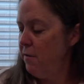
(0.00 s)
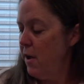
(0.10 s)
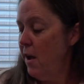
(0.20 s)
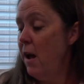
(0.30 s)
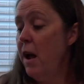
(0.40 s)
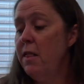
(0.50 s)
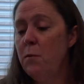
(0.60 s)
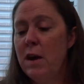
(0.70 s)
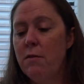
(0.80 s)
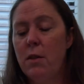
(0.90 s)
And then
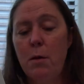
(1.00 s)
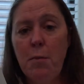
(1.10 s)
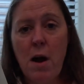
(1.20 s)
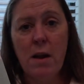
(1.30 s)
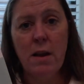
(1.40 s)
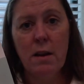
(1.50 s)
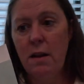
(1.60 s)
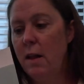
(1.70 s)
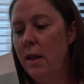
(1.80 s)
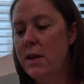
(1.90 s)
we have a little pocket.
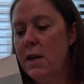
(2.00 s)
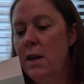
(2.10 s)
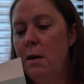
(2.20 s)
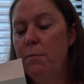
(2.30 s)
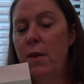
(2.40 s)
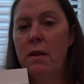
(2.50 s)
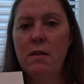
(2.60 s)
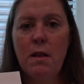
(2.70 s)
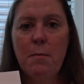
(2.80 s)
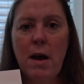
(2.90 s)
I like to keep things
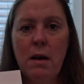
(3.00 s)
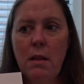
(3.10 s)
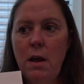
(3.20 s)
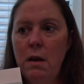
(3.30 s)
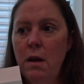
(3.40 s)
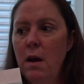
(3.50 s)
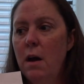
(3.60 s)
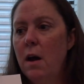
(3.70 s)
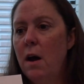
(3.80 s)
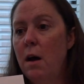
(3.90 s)
in the back, like
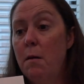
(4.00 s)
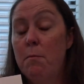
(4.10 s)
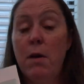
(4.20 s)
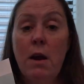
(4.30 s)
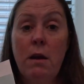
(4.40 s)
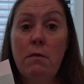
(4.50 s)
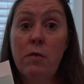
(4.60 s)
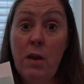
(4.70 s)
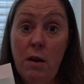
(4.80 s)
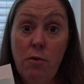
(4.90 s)
my
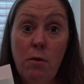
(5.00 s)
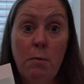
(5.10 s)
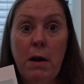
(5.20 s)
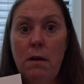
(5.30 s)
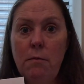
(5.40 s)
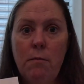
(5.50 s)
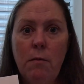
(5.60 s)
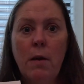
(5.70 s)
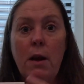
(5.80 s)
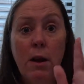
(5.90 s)
schedule, my
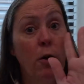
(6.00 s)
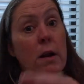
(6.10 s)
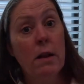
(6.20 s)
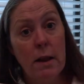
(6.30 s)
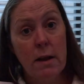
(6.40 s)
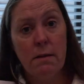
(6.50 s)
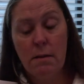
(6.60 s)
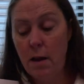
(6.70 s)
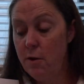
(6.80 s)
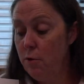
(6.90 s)
year at a glance
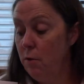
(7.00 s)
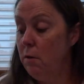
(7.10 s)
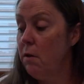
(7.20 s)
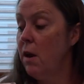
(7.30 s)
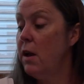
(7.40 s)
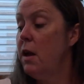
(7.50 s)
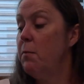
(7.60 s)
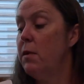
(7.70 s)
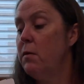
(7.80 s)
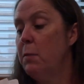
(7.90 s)
schedule. I
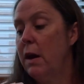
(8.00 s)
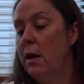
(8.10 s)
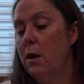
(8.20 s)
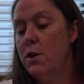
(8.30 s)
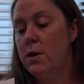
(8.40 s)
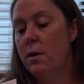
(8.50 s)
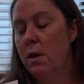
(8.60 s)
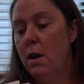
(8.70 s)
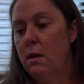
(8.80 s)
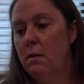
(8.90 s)
keep this back here just in
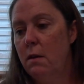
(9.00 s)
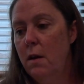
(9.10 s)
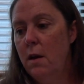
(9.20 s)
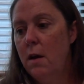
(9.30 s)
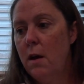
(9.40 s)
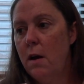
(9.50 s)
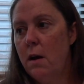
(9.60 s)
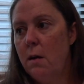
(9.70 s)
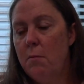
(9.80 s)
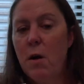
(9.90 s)
case.
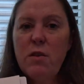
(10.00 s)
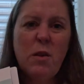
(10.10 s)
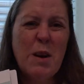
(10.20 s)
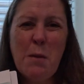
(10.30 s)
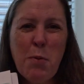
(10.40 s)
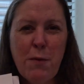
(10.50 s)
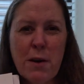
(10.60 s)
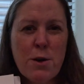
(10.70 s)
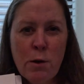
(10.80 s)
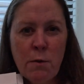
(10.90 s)
Also, any
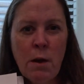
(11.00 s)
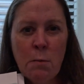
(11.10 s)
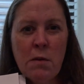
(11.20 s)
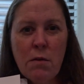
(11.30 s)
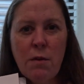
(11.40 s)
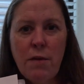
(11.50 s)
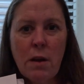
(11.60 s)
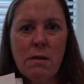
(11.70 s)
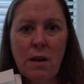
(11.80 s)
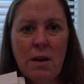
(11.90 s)
professional development
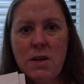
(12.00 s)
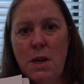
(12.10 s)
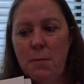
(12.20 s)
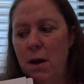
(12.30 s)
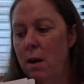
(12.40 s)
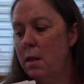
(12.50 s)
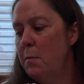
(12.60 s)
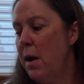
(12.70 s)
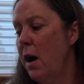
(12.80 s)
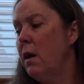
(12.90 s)
certificates, I like to keep that in the
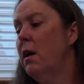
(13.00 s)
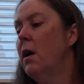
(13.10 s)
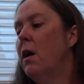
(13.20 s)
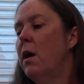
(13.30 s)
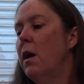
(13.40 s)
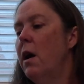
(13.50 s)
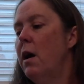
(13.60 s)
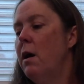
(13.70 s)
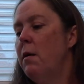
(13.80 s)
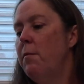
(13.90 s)
back.
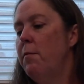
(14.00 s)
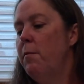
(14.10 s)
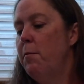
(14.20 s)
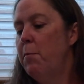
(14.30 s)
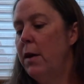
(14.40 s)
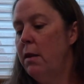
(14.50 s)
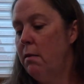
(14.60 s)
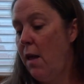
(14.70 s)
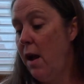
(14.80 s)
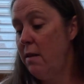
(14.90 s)

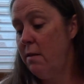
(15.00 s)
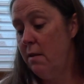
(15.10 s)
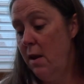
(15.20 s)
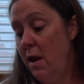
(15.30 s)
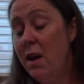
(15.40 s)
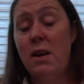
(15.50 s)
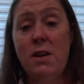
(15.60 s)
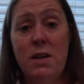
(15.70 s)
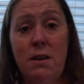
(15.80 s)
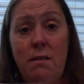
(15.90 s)
But that's
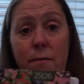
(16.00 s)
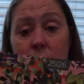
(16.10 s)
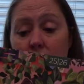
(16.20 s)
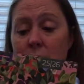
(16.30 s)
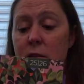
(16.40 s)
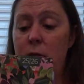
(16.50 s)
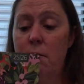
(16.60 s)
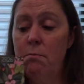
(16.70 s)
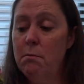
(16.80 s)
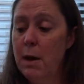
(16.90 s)
it.
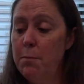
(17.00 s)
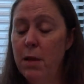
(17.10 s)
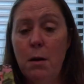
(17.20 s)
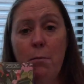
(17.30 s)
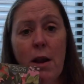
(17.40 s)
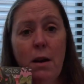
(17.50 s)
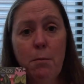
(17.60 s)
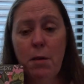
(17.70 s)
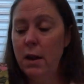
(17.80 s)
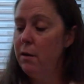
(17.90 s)
That's my Plum
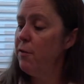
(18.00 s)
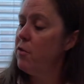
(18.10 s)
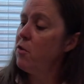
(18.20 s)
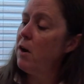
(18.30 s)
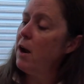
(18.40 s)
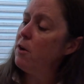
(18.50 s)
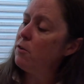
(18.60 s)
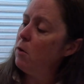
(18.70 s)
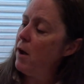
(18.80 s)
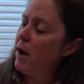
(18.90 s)
planner for this year. I
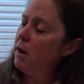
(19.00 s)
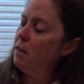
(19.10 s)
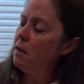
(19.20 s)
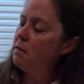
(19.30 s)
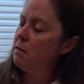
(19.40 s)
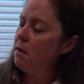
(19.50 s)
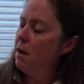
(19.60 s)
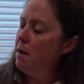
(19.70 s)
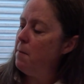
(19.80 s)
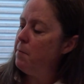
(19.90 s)
also added this
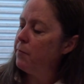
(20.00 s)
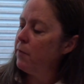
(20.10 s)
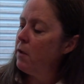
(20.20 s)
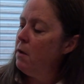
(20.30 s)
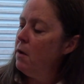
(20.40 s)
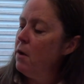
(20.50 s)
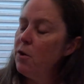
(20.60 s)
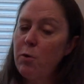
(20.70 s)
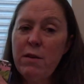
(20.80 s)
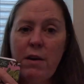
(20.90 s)

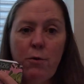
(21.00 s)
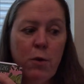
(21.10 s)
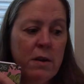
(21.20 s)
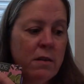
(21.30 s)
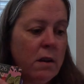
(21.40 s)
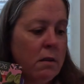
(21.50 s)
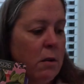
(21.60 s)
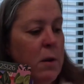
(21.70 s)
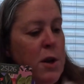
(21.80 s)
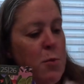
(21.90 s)
25-26,
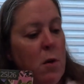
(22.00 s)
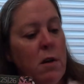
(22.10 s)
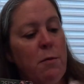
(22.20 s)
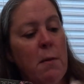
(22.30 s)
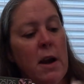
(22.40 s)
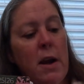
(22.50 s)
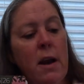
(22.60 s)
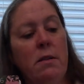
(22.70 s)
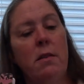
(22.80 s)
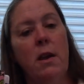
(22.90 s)
so each one of mine
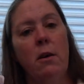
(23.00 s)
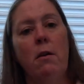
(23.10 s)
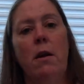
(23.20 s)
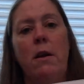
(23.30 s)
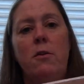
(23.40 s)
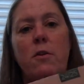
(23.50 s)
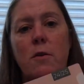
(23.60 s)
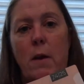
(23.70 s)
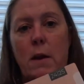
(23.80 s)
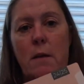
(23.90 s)
has the year on it, just
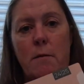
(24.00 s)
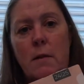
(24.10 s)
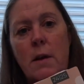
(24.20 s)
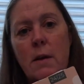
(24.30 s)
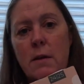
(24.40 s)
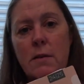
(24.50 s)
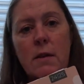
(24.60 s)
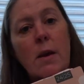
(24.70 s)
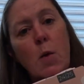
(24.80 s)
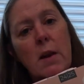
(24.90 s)
so I can
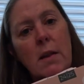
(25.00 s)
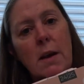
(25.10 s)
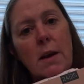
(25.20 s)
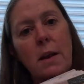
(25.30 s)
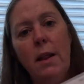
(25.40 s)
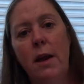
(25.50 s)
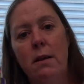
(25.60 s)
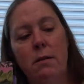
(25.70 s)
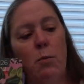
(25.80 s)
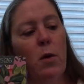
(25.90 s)
see quickly at a
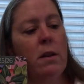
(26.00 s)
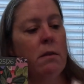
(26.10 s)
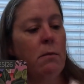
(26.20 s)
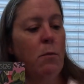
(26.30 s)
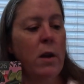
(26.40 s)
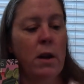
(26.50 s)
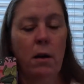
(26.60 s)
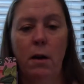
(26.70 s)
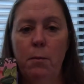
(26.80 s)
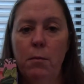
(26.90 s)
glance what
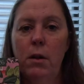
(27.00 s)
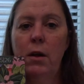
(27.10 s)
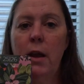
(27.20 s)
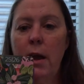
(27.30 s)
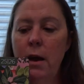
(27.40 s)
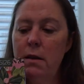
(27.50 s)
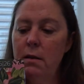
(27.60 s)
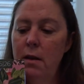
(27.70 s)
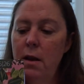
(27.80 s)
year I'm looking at.